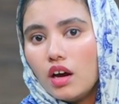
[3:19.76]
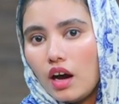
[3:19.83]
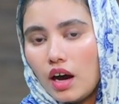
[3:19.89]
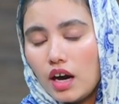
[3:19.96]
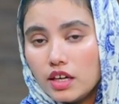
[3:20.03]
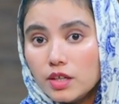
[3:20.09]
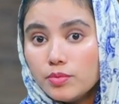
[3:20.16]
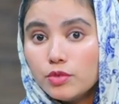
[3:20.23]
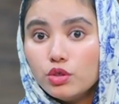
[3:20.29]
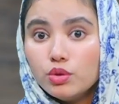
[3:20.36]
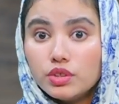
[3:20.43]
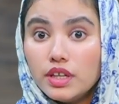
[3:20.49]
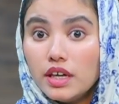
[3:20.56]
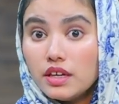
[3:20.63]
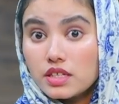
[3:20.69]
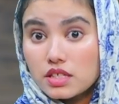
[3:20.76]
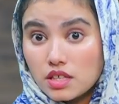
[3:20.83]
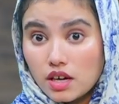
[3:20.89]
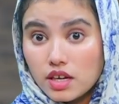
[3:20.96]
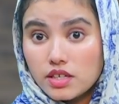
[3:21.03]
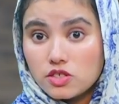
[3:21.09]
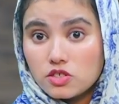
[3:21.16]
"I am good at
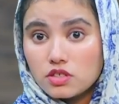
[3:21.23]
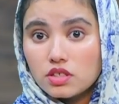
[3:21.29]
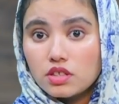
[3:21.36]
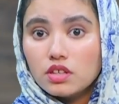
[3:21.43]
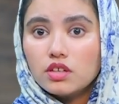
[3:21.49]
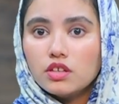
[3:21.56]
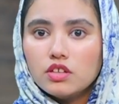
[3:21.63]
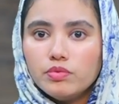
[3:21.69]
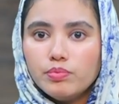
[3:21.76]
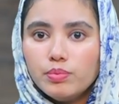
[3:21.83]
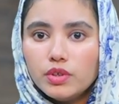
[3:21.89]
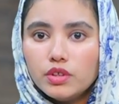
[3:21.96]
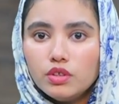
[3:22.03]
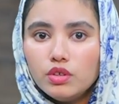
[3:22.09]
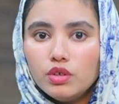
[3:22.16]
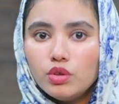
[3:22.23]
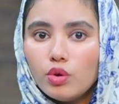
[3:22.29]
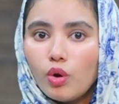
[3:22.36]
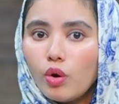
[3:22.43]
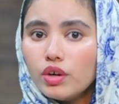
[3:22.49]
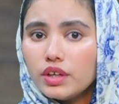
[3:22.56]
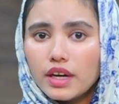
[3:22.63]
science, but
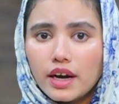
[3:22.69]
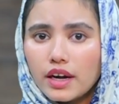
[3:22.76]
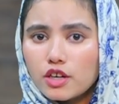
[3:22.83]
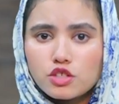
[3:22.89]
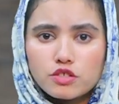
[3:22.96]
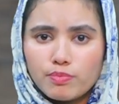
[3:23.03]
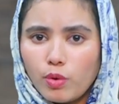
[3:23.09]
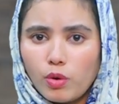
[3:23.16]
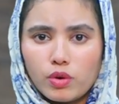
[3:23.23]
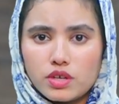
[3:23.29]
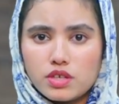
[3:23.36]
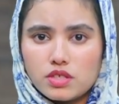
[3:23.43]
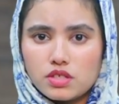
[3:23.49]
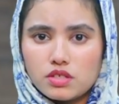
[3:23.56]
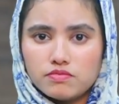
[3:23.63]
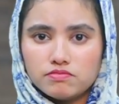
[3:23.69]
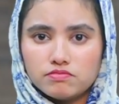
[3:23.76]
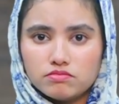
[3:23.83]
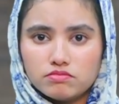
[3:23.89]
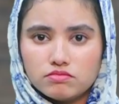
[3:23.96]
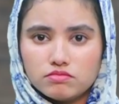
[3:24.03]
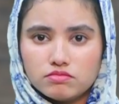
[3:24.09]
not at sports."
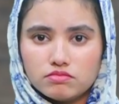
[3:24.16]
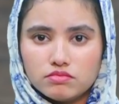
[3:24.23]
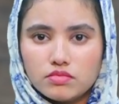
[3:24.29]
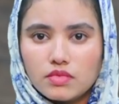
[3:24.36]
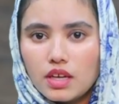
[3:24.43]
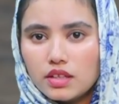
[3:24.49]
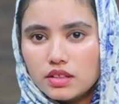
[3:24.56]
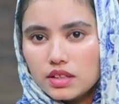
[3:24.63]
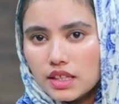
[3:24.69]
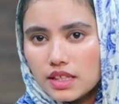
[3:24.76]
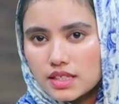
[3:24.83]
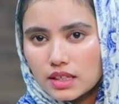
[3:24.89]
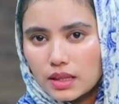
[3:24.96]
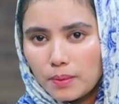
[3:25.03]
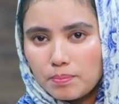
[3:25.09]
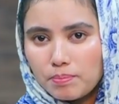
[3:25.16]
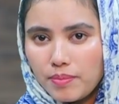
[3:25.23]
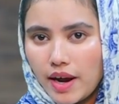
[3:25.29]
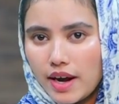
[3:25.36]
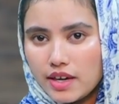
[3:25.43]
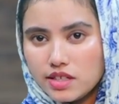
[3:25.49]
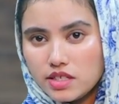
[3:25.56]
These
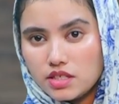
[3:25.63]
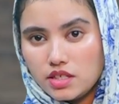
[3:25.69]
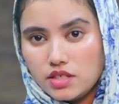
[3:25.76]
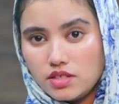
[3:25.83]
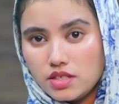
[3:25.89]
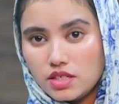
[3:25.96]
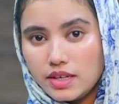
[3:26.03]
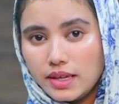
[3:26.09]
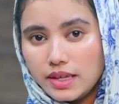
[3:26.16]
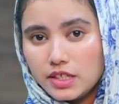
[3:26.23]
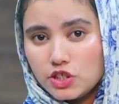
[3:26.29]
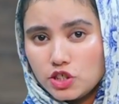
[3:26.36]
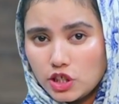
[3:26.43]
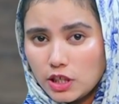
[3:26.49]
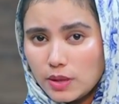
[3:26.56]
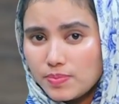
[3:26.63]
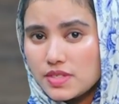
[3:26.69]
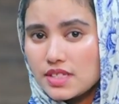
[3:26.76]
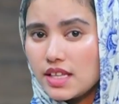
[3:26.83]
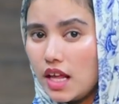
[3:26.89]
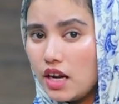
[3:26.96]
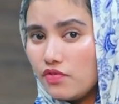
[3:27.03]
comparisons shape
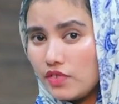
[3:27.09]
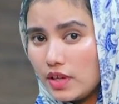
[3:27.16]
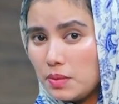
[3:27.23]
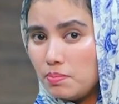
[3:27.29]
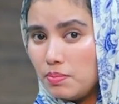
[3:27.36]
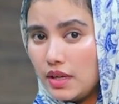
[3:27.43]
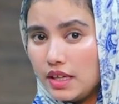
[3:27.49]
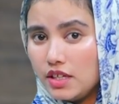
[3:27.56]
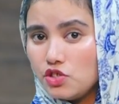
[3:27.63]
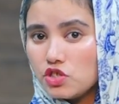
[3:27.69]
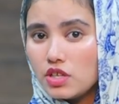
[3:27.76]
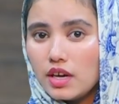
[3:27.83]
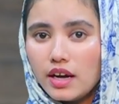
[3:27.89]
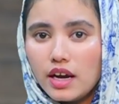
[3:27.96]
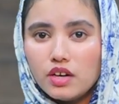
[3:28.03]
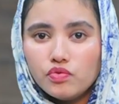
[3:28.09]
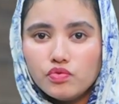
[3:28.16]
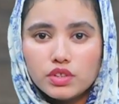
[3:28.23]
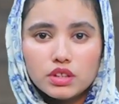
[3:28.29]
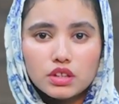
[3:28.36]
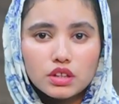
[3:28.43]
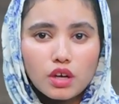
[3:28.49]
self-image and
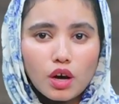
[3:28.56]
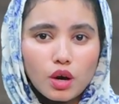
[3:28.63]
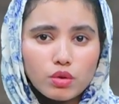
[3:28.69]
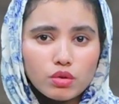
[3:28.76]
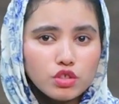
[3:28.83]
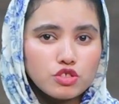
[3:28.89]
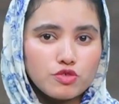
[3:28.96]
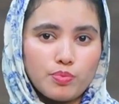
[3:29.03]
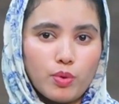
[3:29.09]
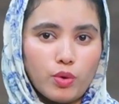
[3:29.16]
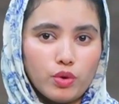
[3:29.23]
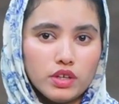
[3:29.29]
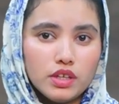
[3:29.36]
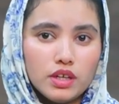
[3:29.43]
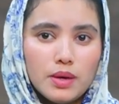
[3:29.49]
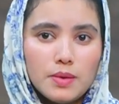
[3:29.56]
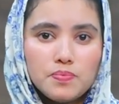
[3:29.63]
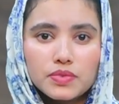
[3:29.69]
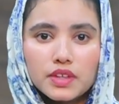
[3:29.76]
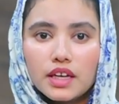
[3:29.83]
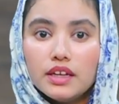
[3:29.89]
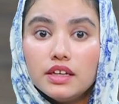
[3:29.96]
without support
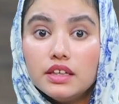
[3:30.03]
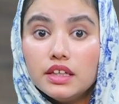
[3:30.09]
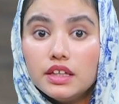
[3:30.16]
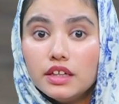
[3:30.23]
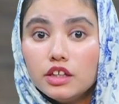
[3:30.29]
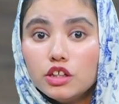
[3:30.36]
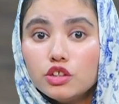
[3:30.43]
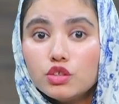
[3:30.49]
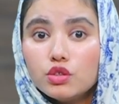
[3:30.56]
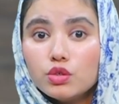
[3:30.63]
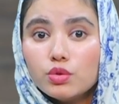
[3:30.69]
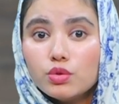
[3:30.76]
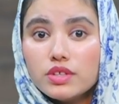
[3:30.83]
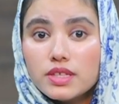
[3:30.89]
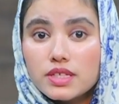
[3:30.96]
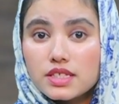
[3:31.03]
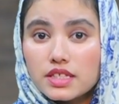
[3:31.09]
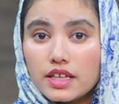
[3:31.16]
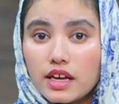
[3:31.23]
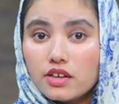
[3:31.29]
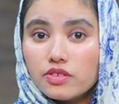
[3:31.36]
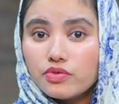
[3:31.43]
can lead to
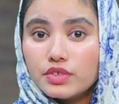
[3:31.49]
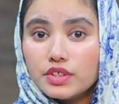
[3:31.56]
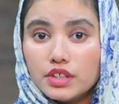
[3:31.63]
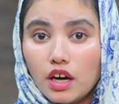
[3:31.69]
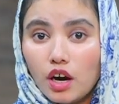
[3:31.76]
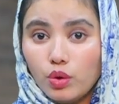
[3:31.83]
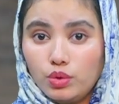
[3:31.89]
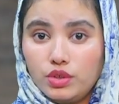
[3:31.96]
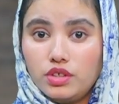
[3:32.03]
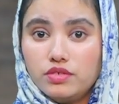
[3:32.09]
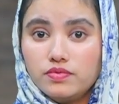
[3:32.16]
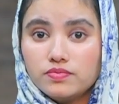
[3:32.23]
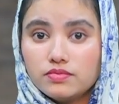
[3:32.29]
self-doubt.